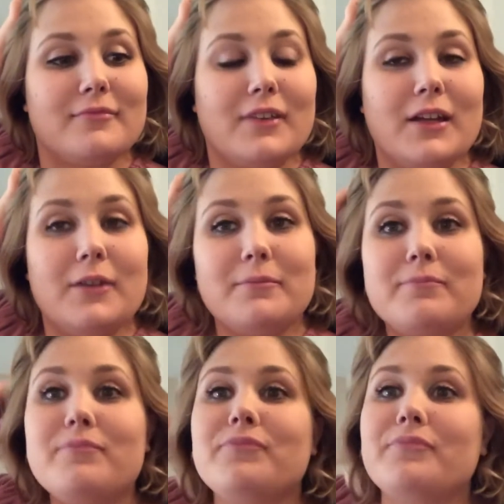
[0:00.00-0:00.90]

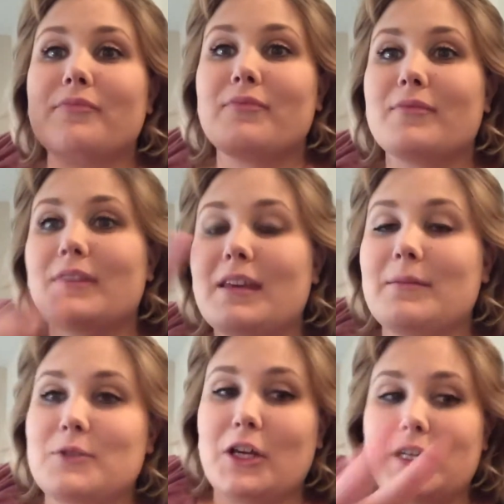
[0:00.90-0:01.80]
um,
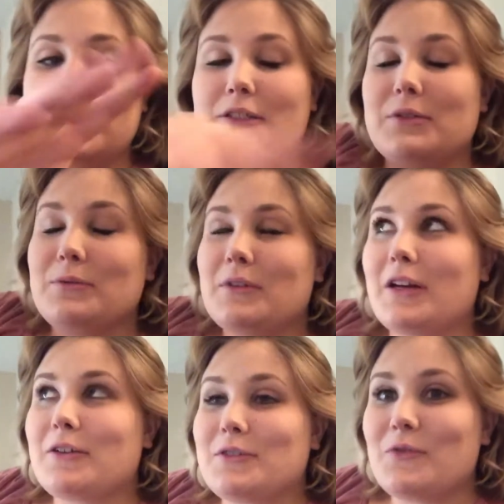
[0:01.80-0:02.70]
I'm trying to
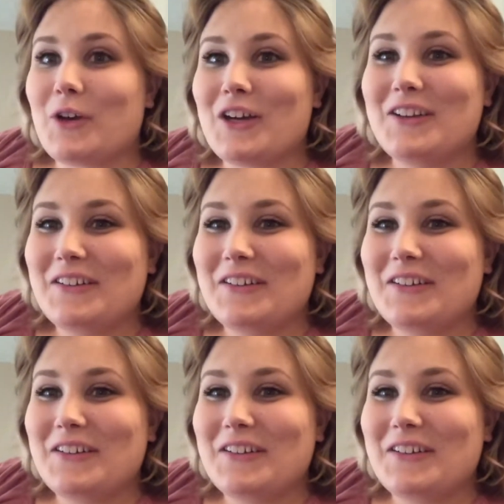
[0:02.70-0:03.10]
not go too far.